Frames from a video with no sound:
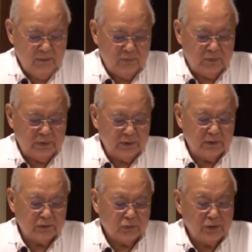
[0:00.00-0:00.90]
for
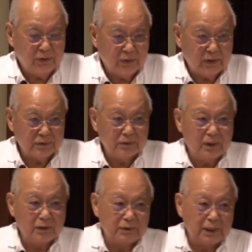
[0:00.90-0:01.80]
another
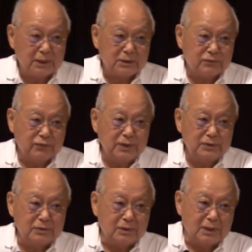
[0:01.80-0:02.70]
$20,000 tax free,
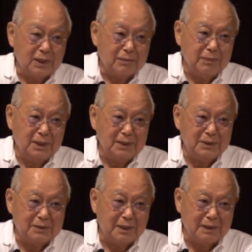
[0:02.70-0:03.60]
you can kick me
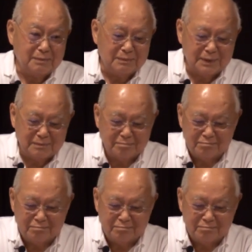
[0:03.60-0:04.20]
anytime. But